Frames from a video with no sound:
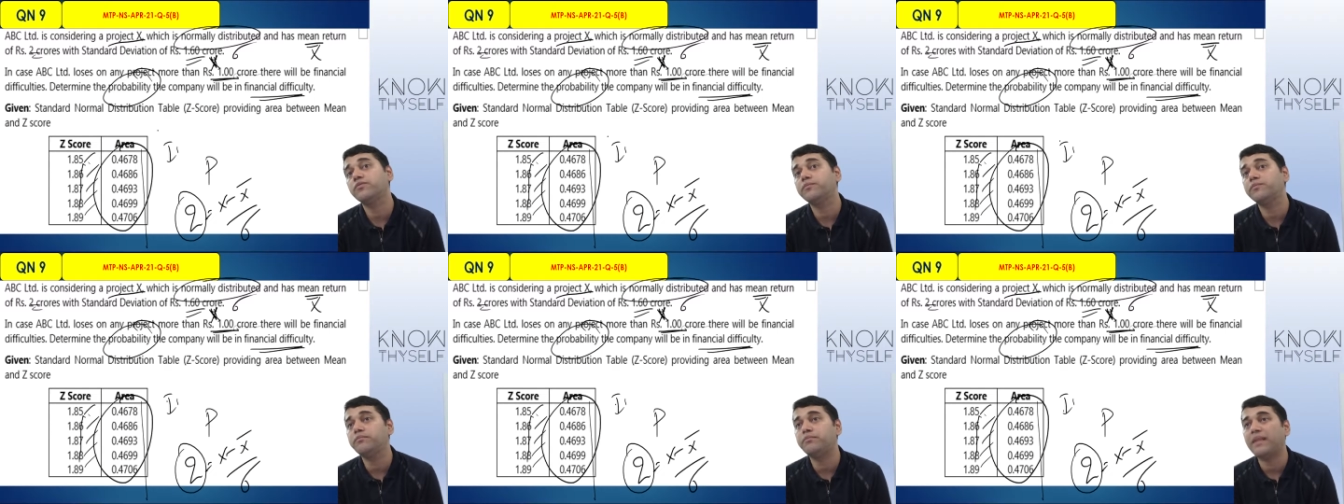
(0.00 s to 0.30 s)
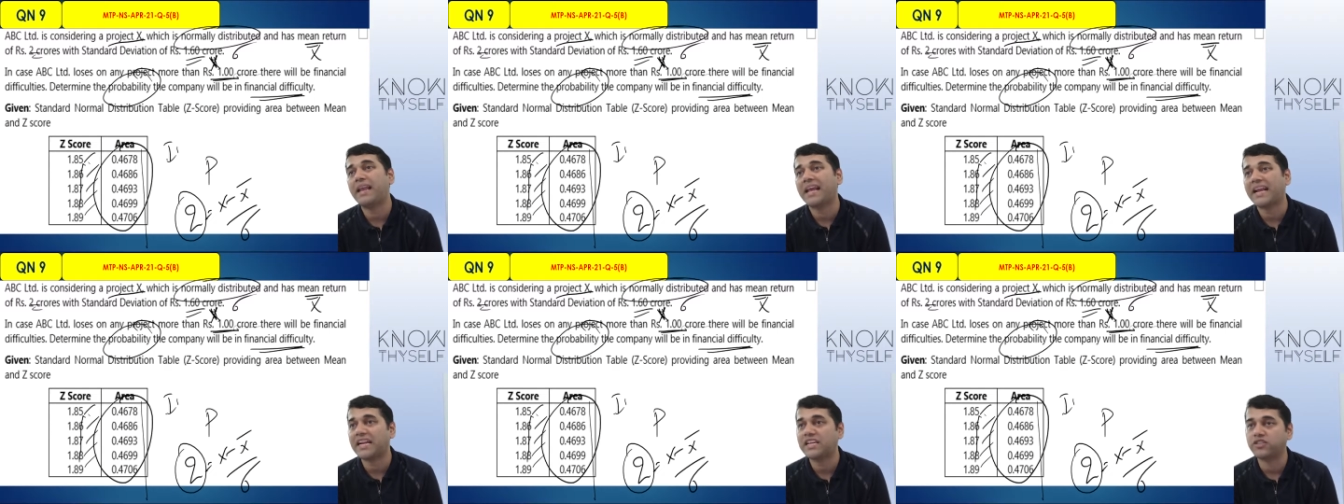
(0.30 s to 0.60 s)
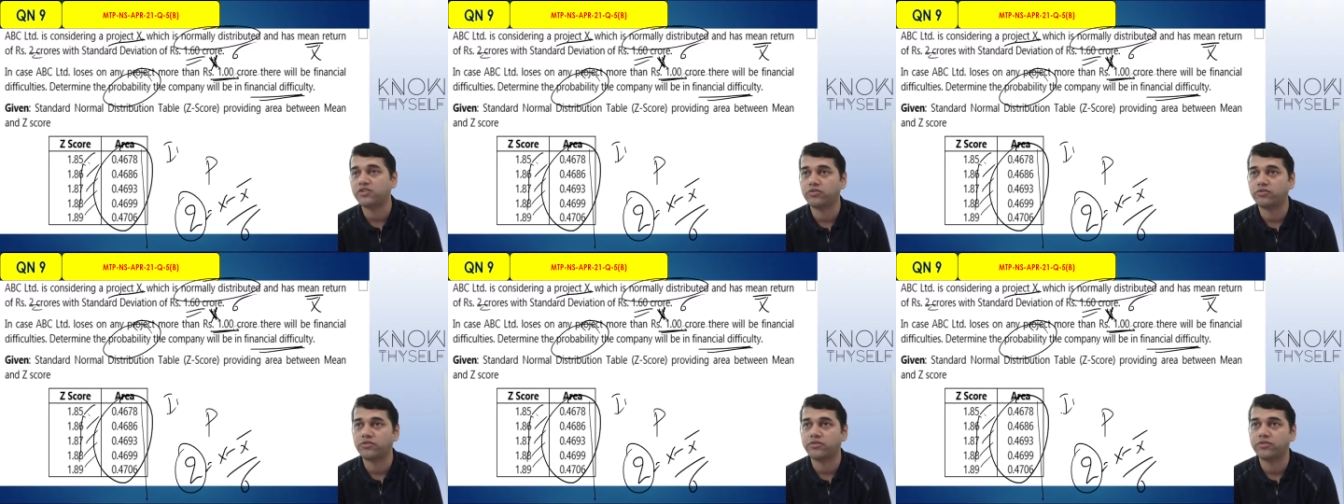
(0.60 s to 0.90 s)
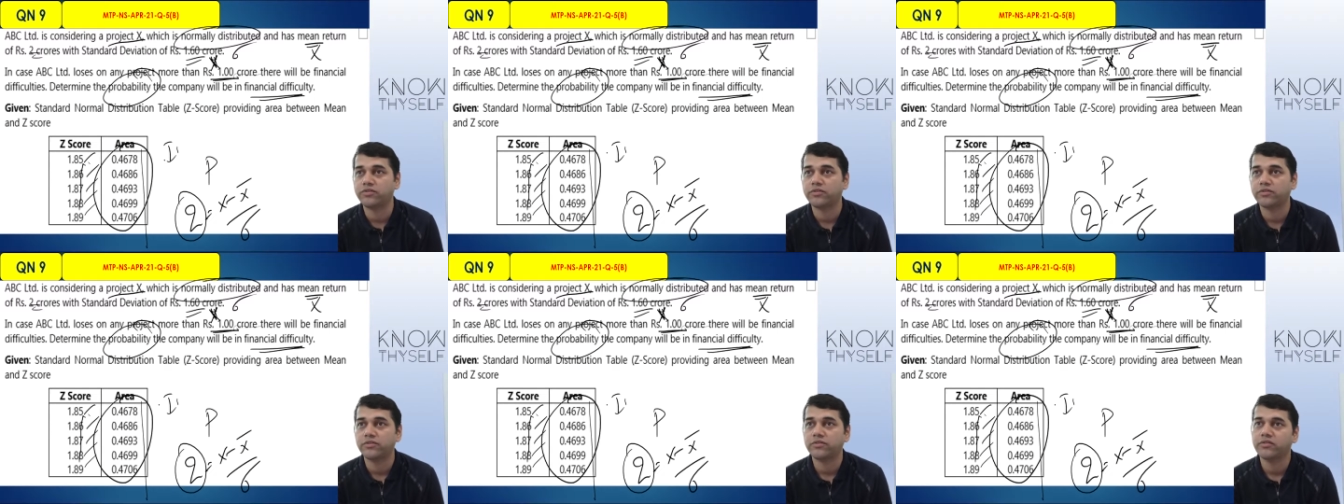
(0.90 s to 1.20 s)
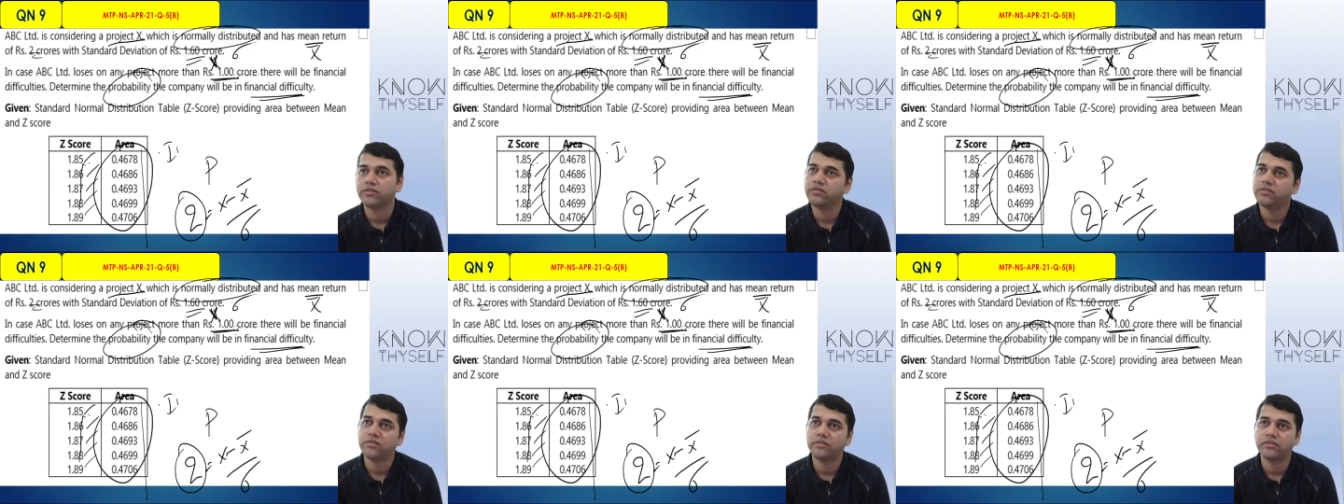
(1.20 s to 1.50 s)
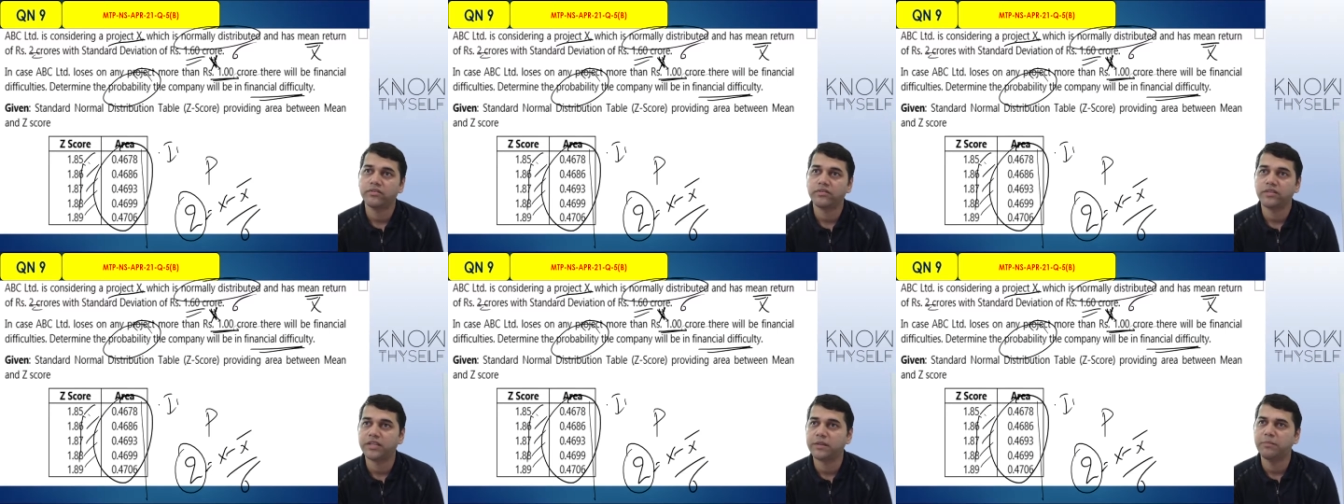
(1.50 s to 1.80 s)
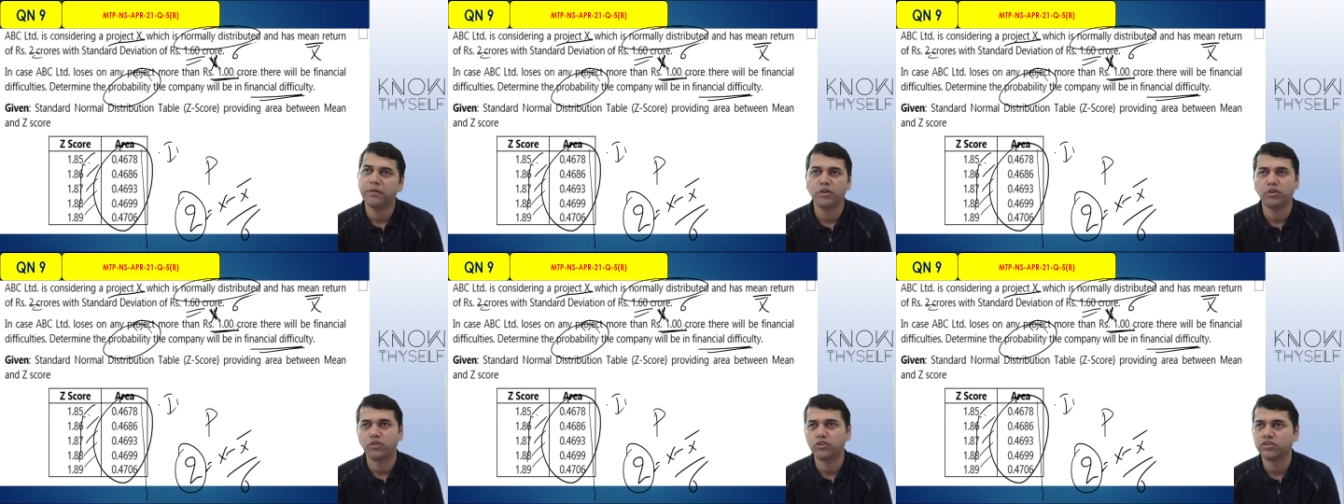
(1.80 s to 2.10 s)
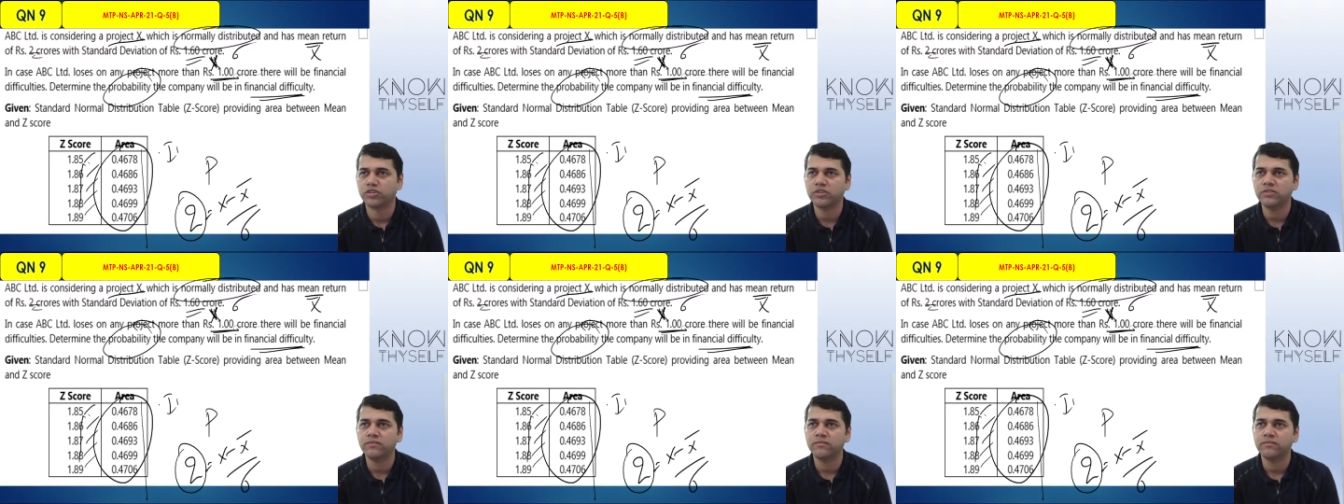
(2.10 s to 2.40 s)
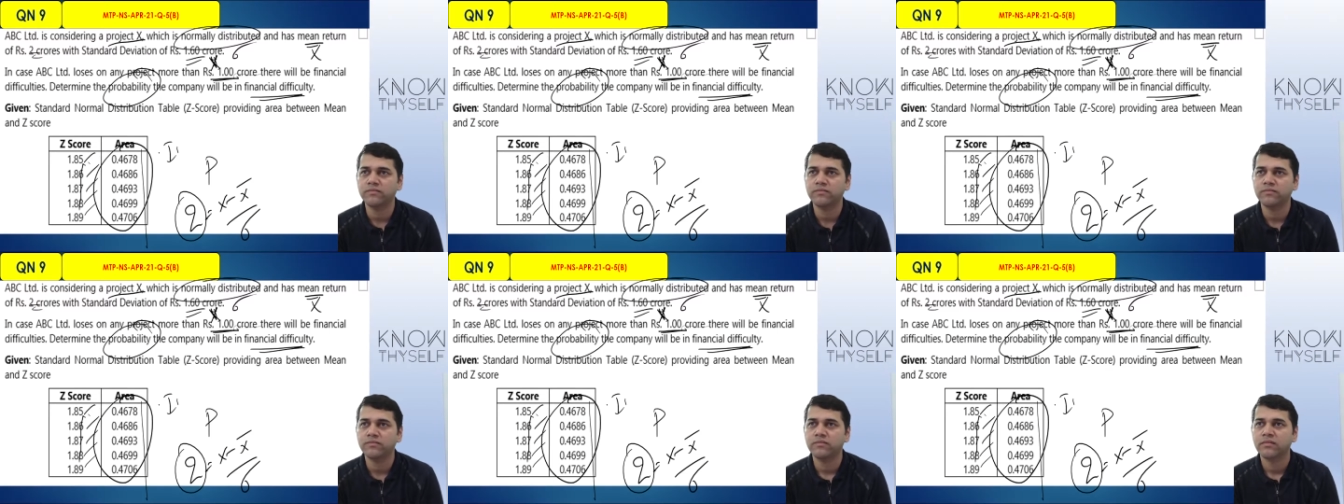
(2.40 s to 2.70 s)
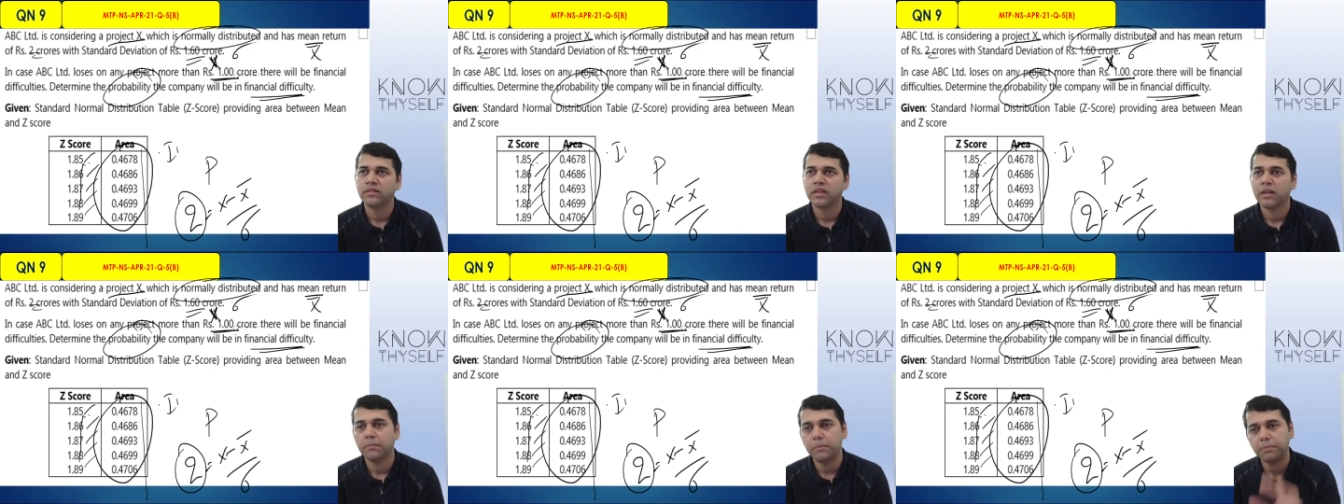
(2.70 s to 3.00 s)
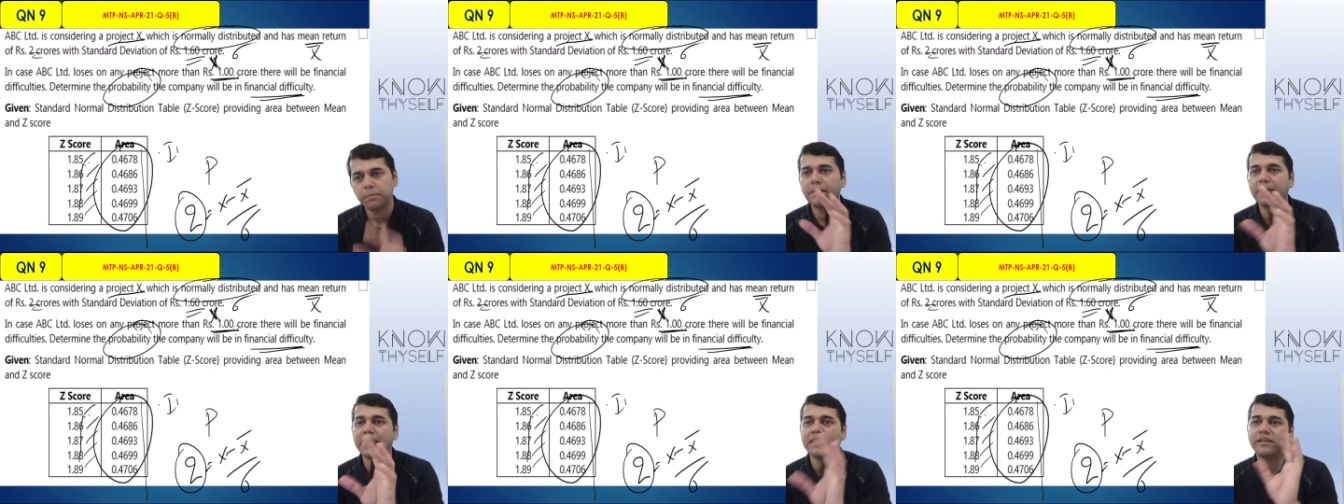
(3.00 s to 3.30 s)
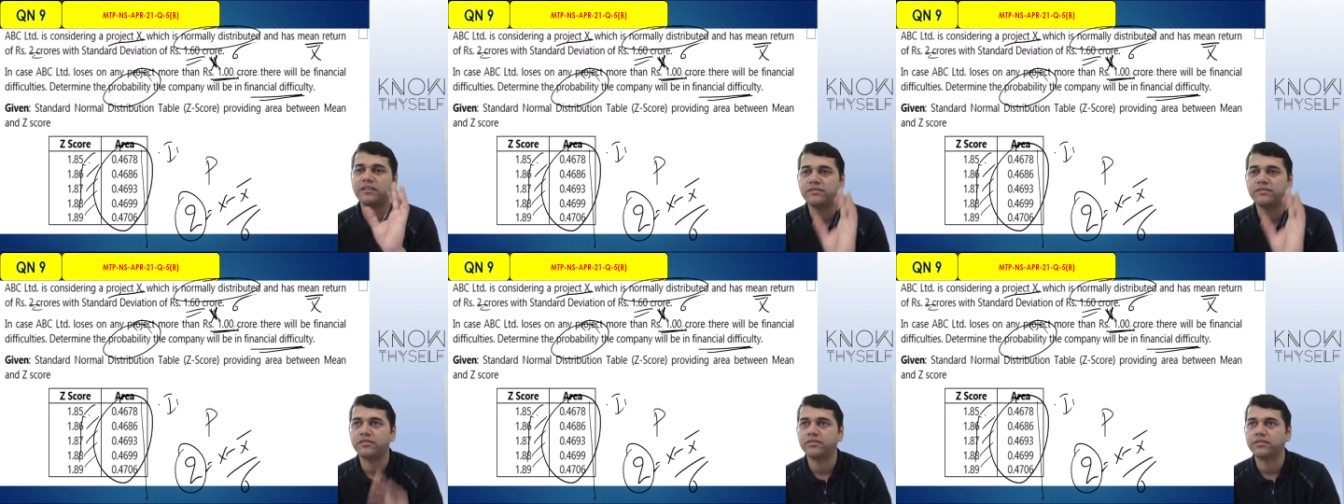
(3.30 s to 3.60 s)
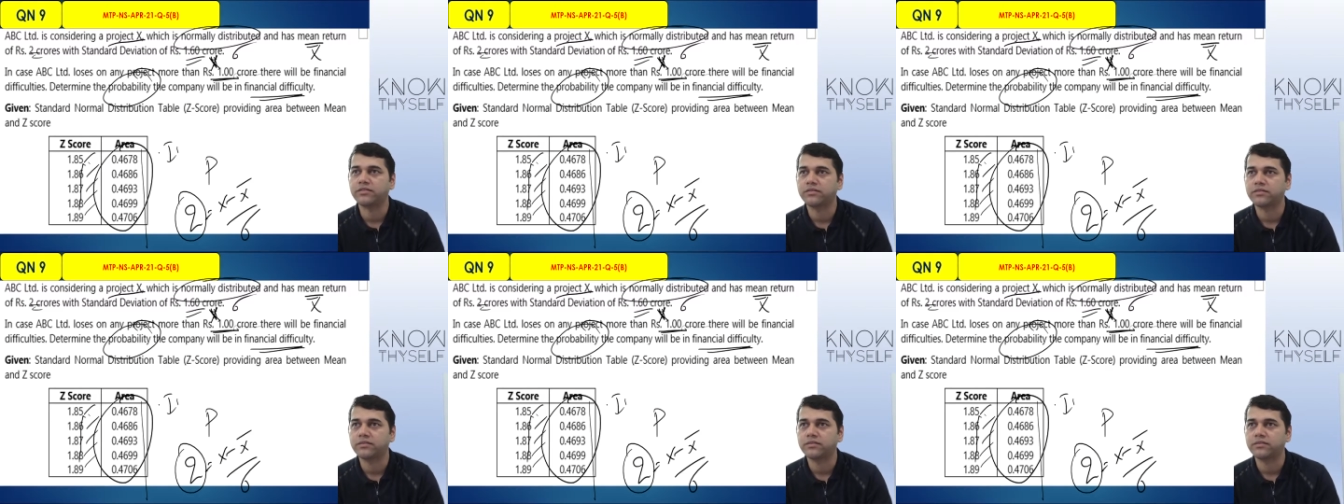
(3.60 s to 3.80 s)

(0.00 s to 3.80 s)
Black and Scholes. Simple question, but practice this.